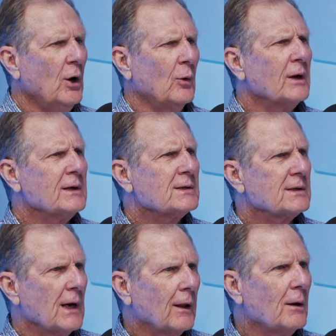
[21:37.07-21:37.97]
Well, you
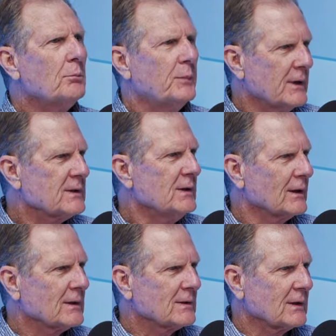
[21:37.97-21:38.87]
sell a
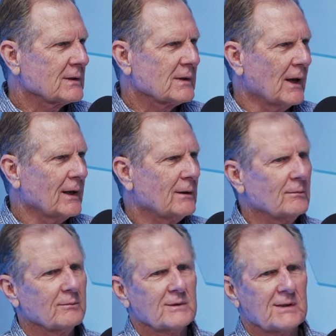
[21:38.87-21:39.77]
business, it's like
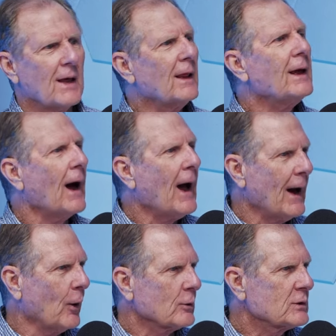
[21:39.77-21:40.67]
selling a
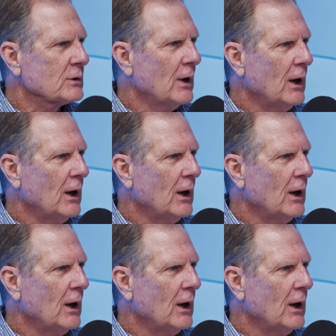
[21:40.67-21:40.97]
house.